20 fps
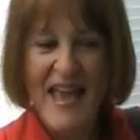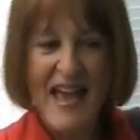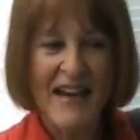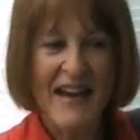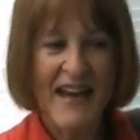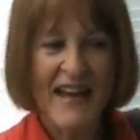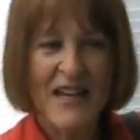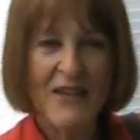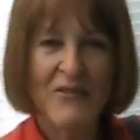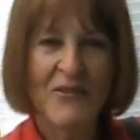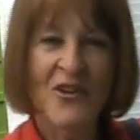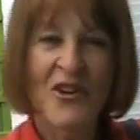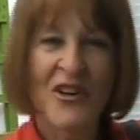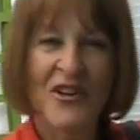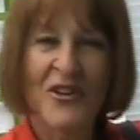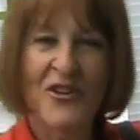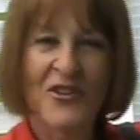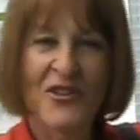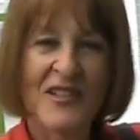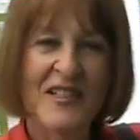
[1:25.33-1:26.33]
And I even got
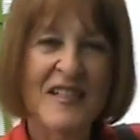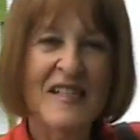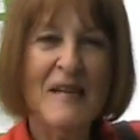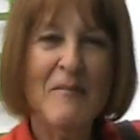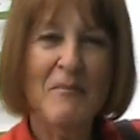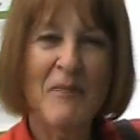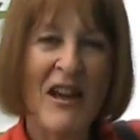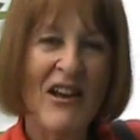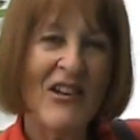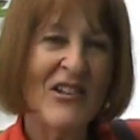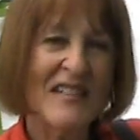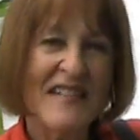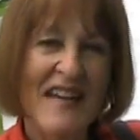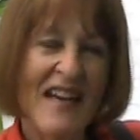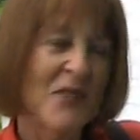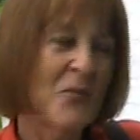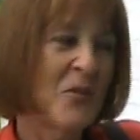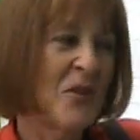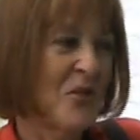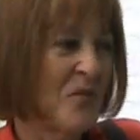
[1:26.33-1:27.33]
a good sleep last
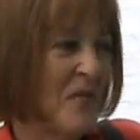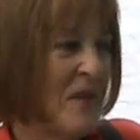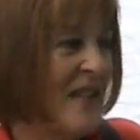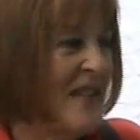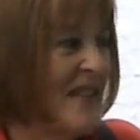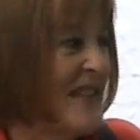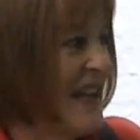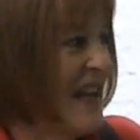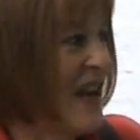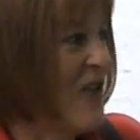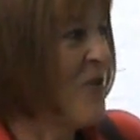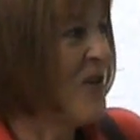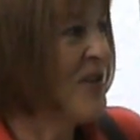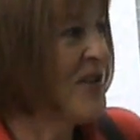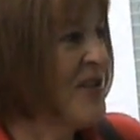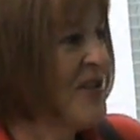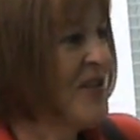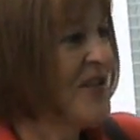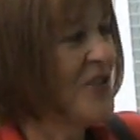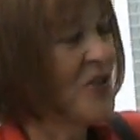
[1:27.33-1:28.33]
night, which means that I
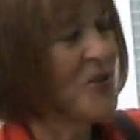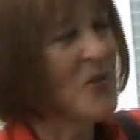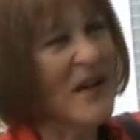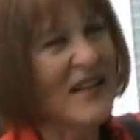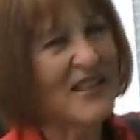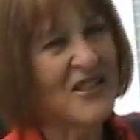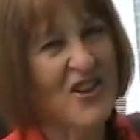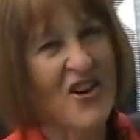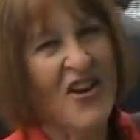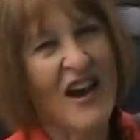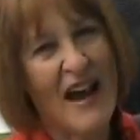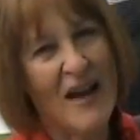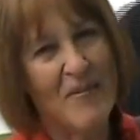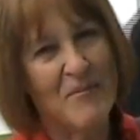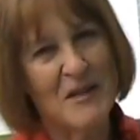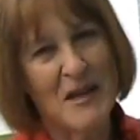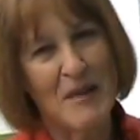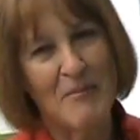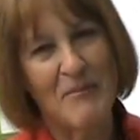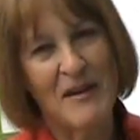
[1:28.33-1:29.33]
wasn't quite so
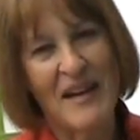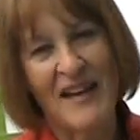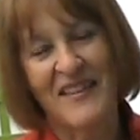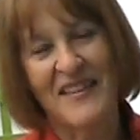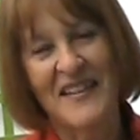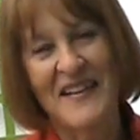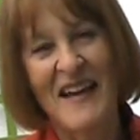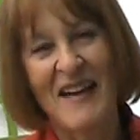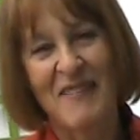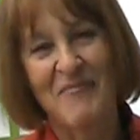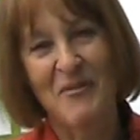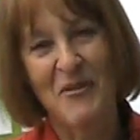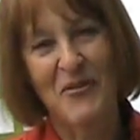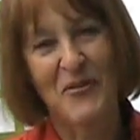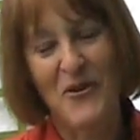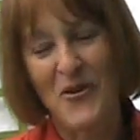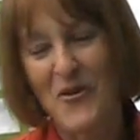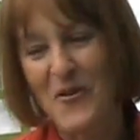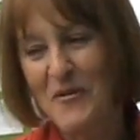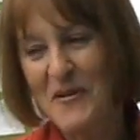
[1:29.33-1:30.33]
hyped up like the night
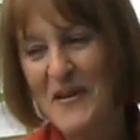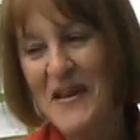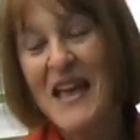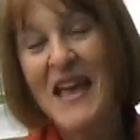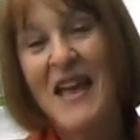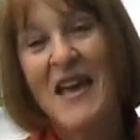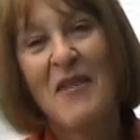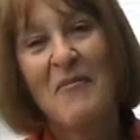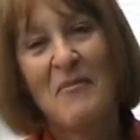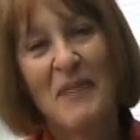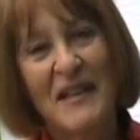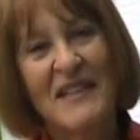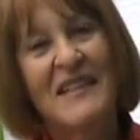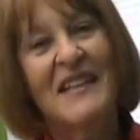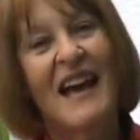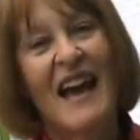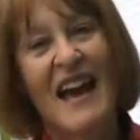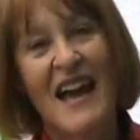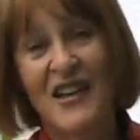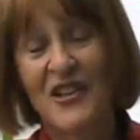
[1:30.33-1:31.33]
before. But
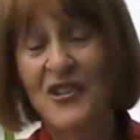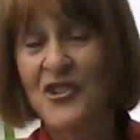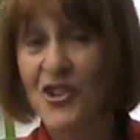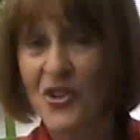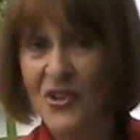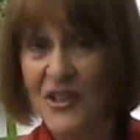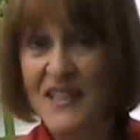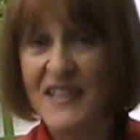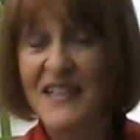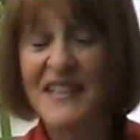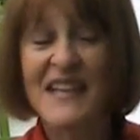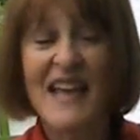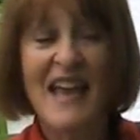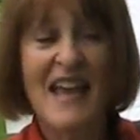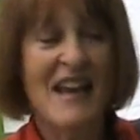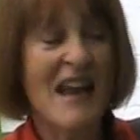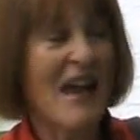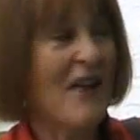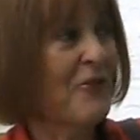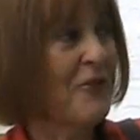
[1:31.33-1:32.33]
I enjoyed it
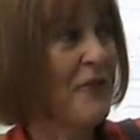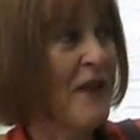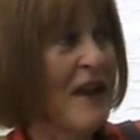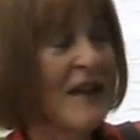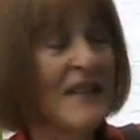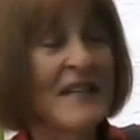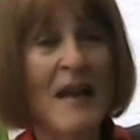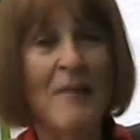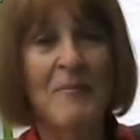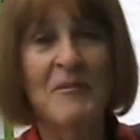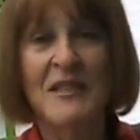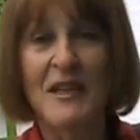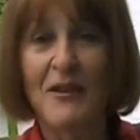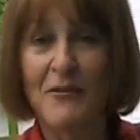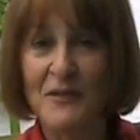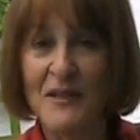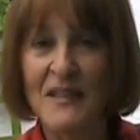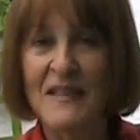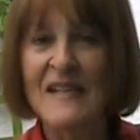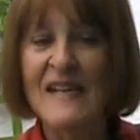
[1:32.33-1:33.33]
and I find I'm
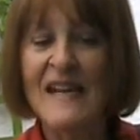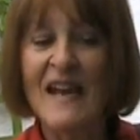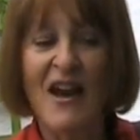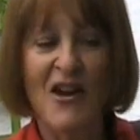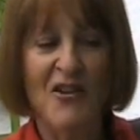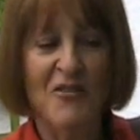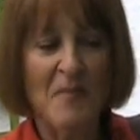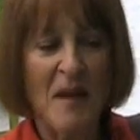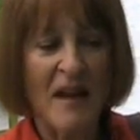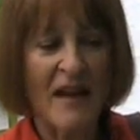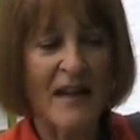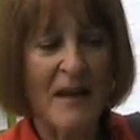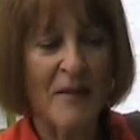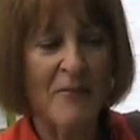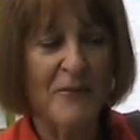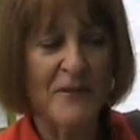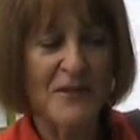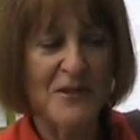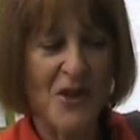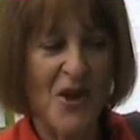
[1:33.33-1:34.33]
definitely out of my
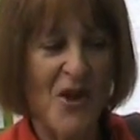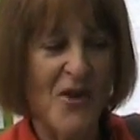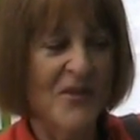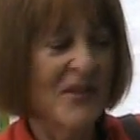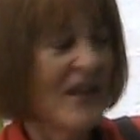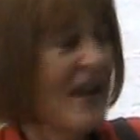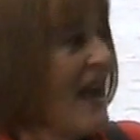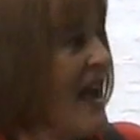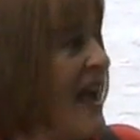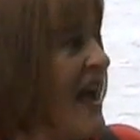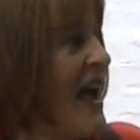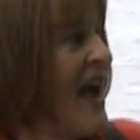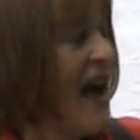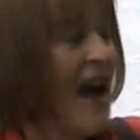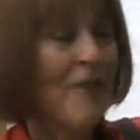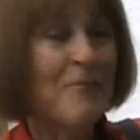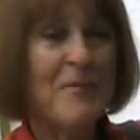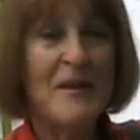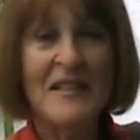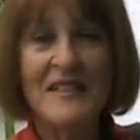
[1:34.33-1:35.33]
comfort zone.
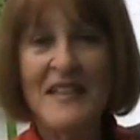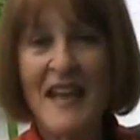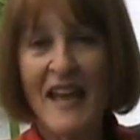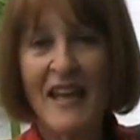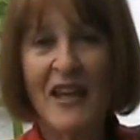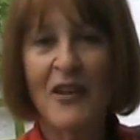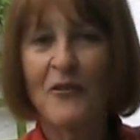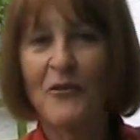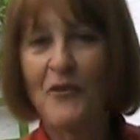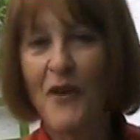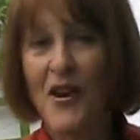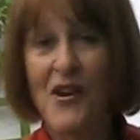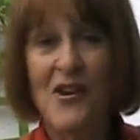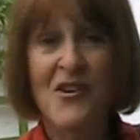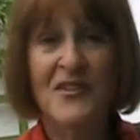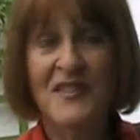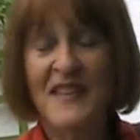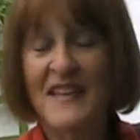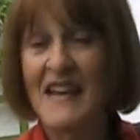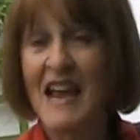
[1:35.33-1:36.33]
I've been taking
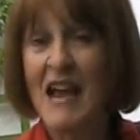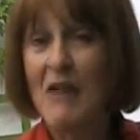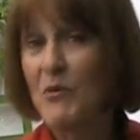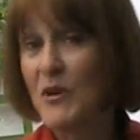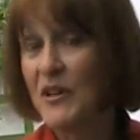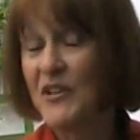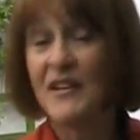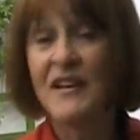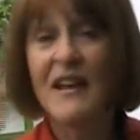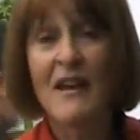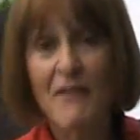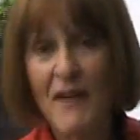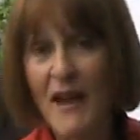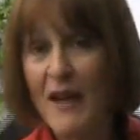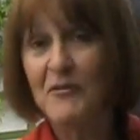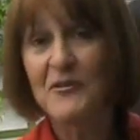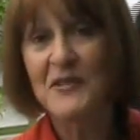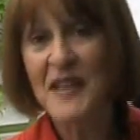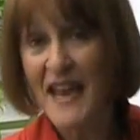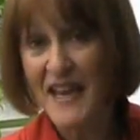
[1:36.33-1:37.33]
photos that I would never
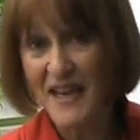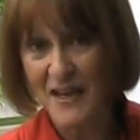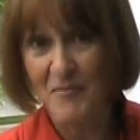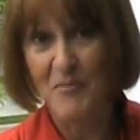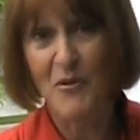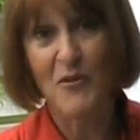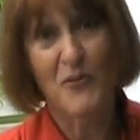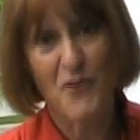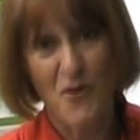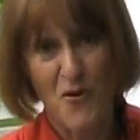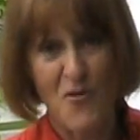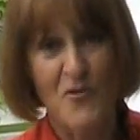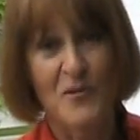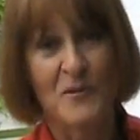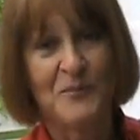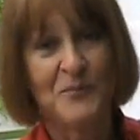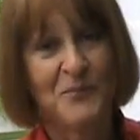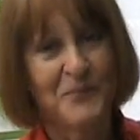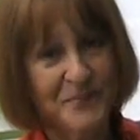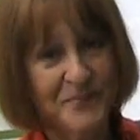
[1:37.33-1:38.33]
have taken before.
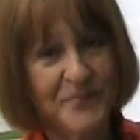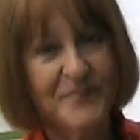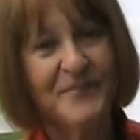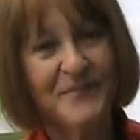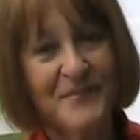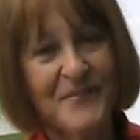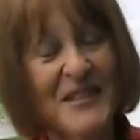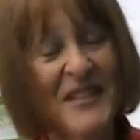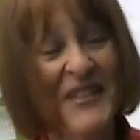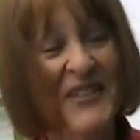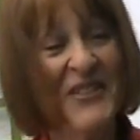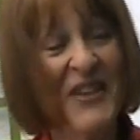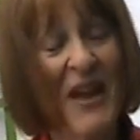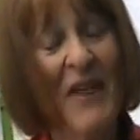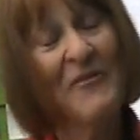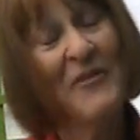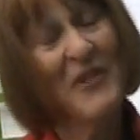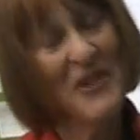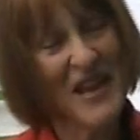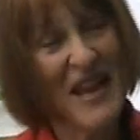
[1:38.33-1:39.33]
So
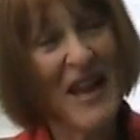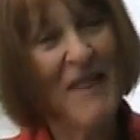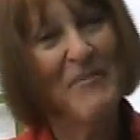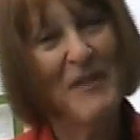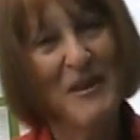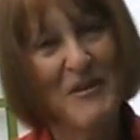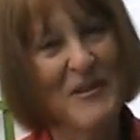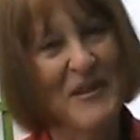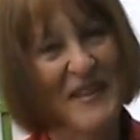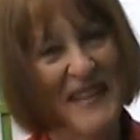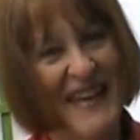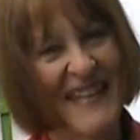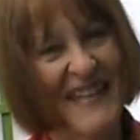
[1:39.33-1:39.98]
I'm very happy with